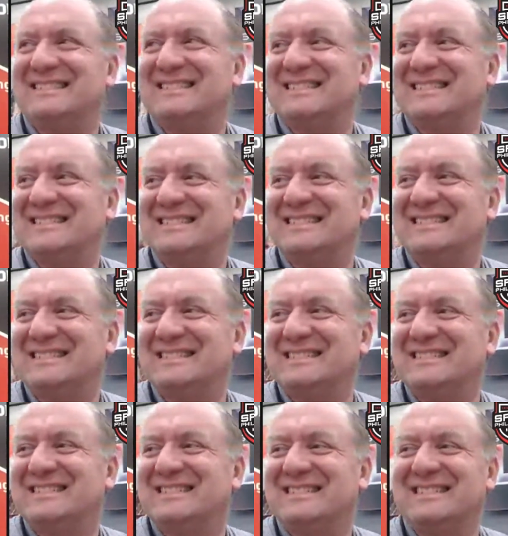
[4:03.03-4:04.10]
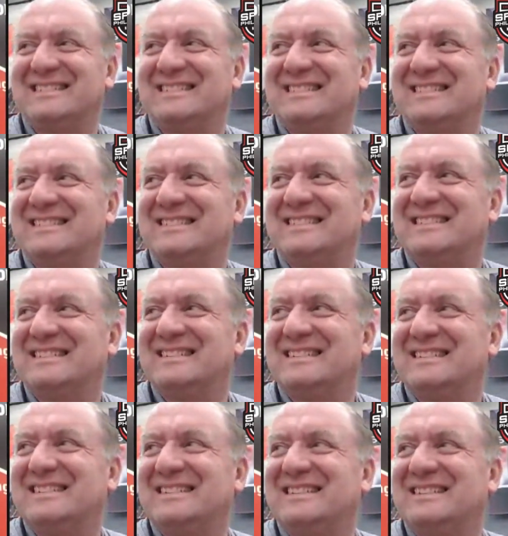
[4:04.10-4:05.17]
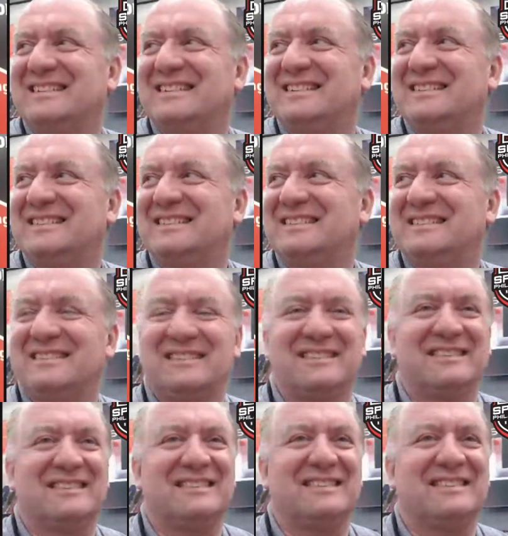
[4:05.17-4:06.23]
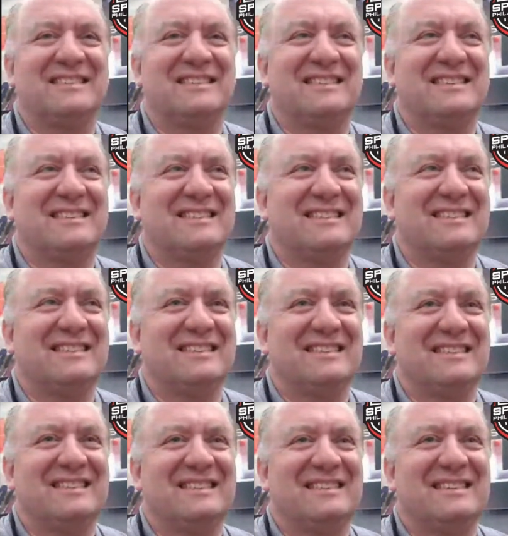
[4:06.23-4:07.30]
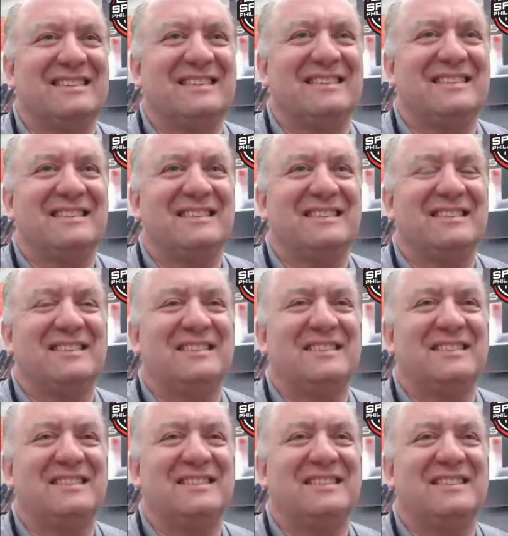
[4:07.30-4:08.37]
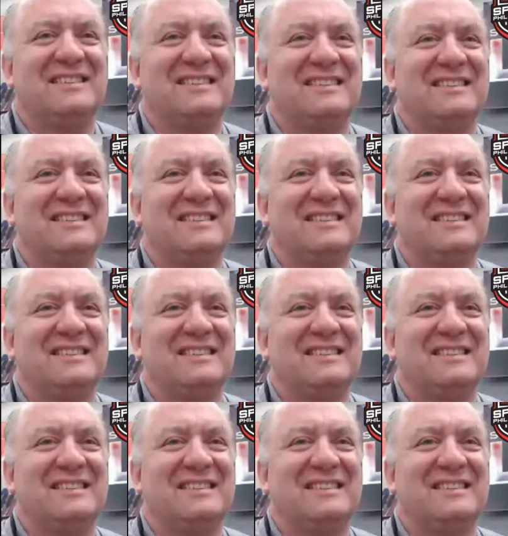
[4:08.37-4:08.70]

This person isn't speaking.